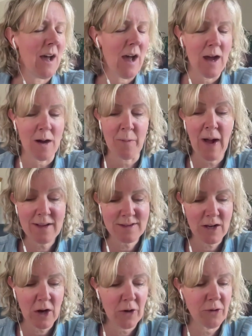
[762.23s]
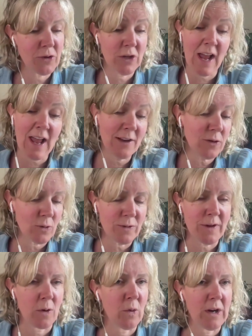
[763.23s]
as a coach and
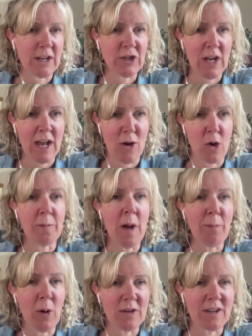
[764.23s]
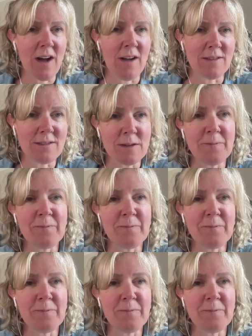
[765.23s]
also what I share on my podcast.